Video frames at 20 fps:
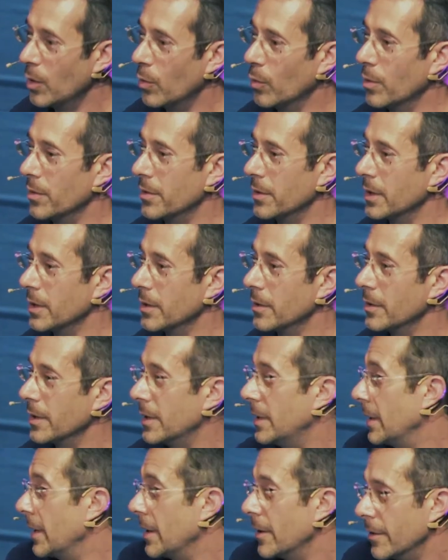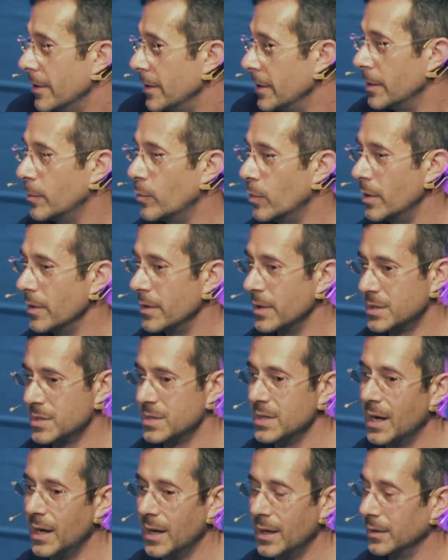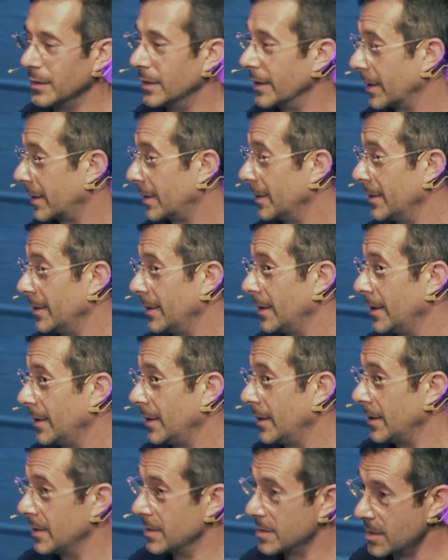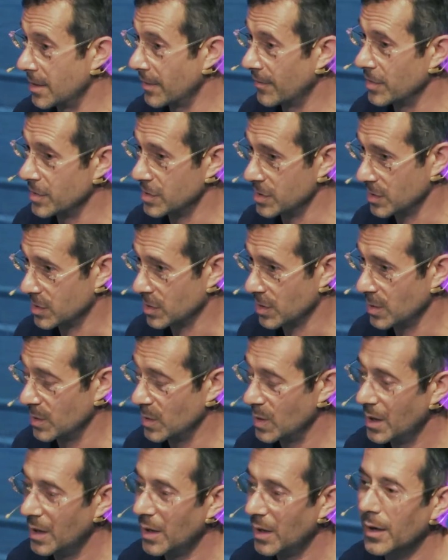or they are in an area where that's not like in San Francisco.